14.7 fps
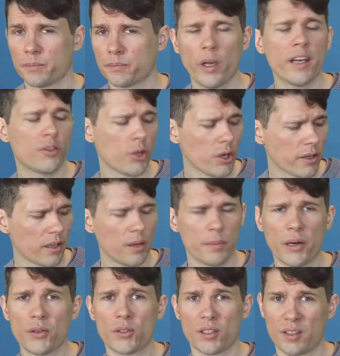We are talking
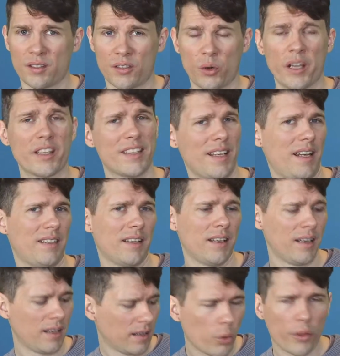about a string set
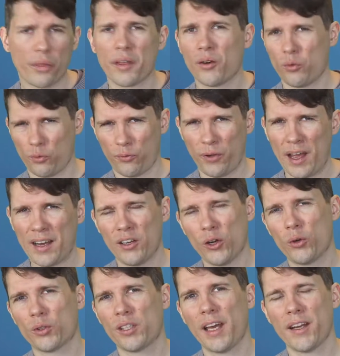with fairly
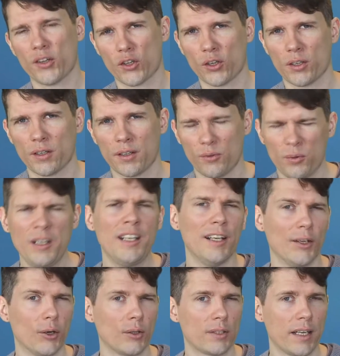low tension, really
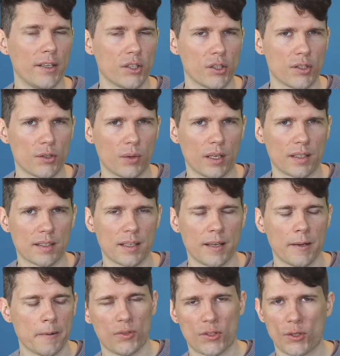low tension strings.
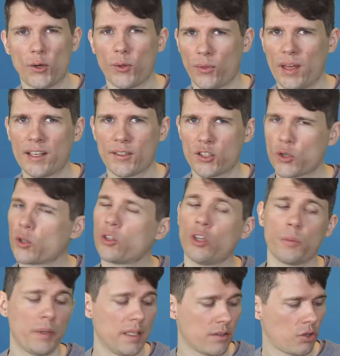So that should
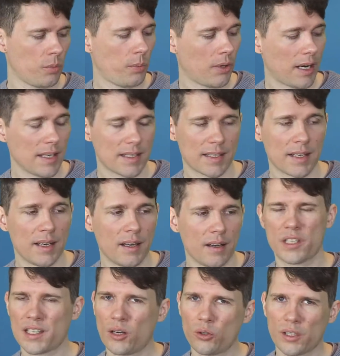not be a surprise.
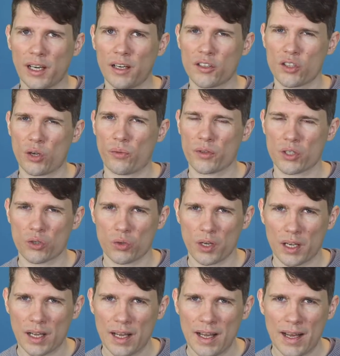The sound colors of the
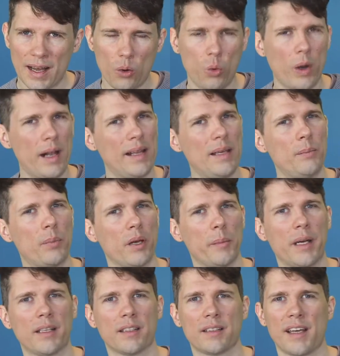string are well
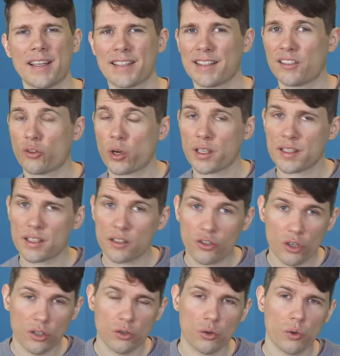implemented as a
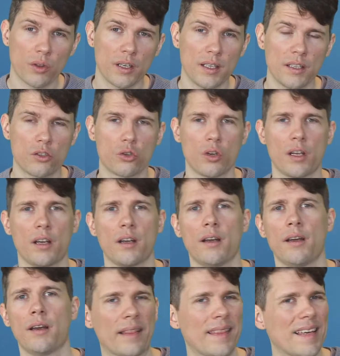transition to the E string,
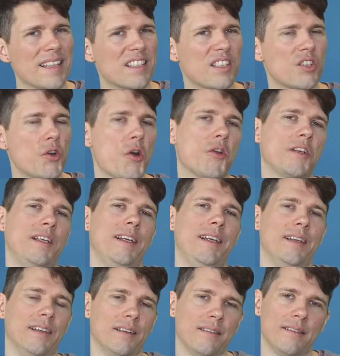but there's
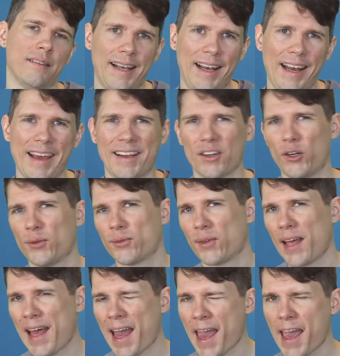certainly a lack
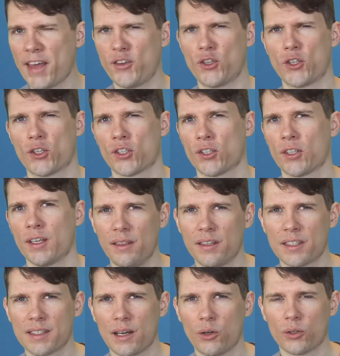of edge in
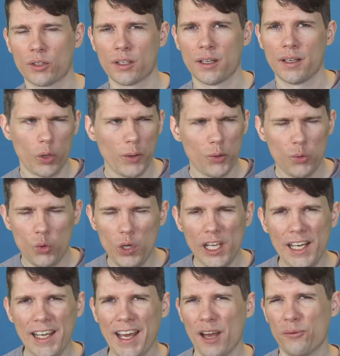the sound. You
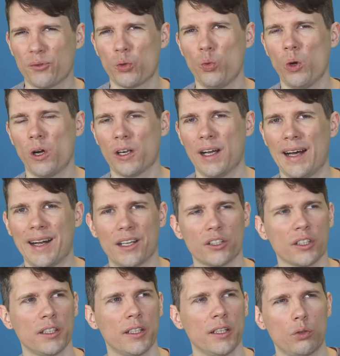really have to work
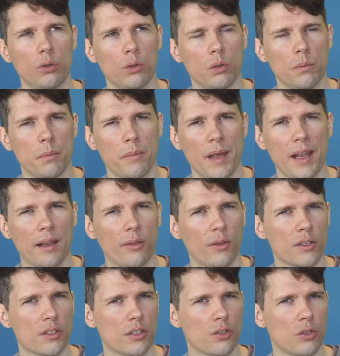hard to make
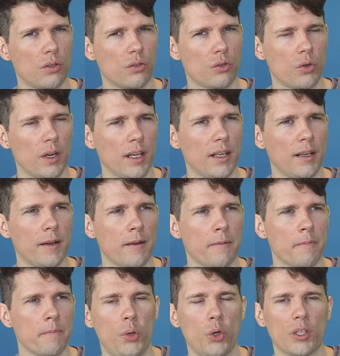the string
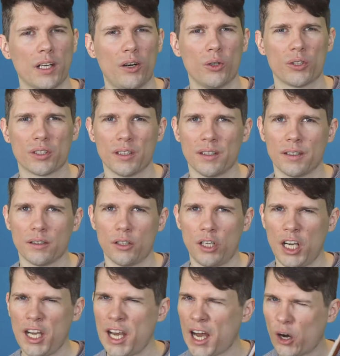put out a
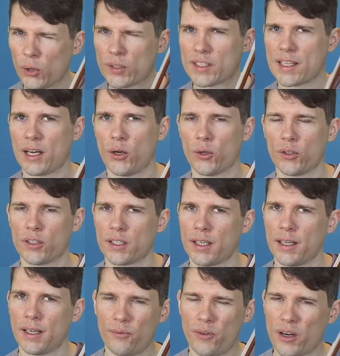loud sound,
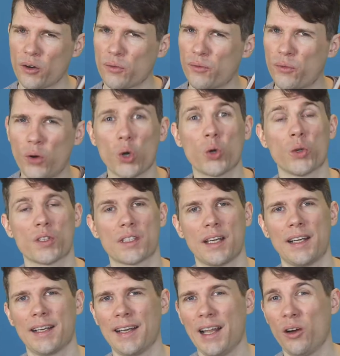a very focused
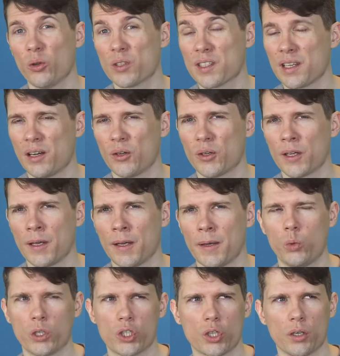and loud sound
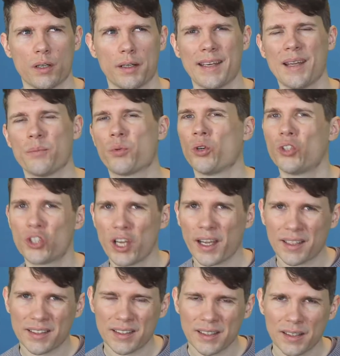which can
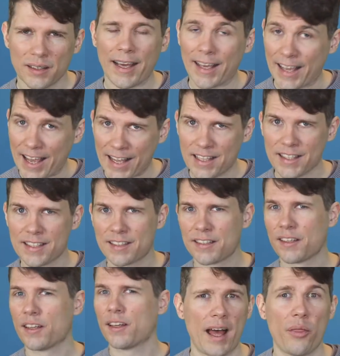project
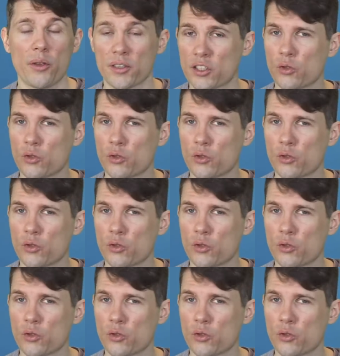against other